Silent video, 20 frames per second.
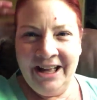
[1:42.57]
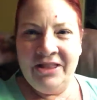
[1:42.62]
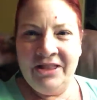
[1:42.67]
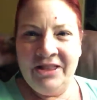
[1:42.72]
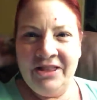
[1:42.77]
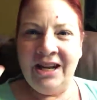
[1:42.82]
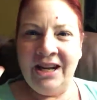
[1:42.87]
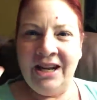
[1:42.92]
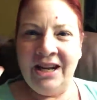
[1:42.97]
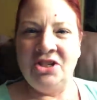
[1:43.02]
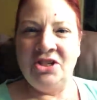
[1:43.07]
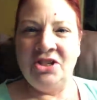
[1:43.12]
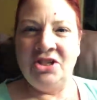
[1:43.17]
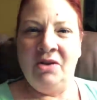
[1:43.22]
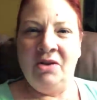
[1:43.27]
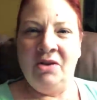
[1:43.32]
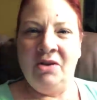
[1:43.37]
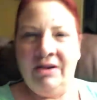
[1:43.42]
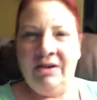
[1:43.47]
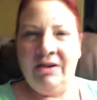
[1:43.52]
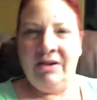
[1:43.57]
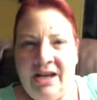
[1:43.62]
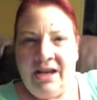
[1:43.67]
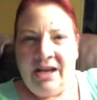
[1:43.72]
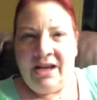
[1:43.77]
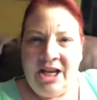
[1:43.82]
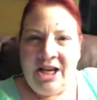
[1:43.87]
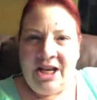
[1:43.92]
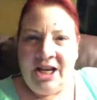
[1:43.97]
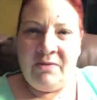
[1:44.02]
Thinking I should go out and get
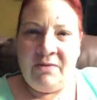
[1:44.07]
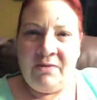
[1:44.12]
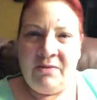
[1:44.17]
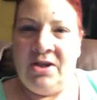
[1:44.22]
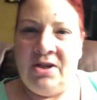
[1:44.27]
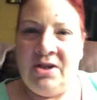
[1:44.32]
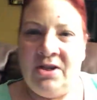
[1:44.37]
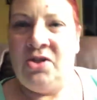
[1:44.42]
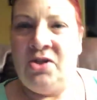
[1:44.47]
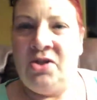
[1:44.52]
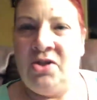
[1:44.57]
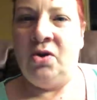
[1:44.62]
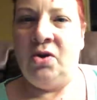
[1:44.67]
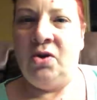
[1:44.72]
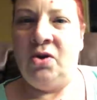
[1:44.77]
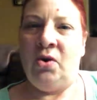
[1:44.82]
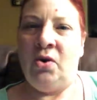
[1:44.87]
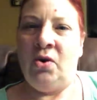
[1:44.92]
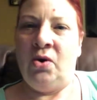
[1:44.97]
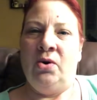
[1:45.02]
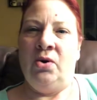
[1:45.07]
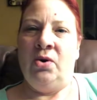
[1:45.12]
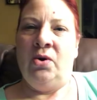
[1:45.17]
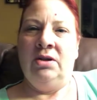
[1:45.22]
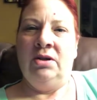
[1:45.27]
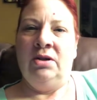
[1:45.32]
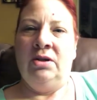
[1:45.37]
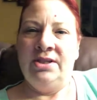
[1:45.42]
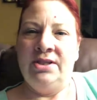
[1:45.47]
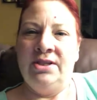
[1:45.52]
gas before it's too
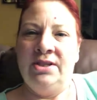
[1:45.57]
cold to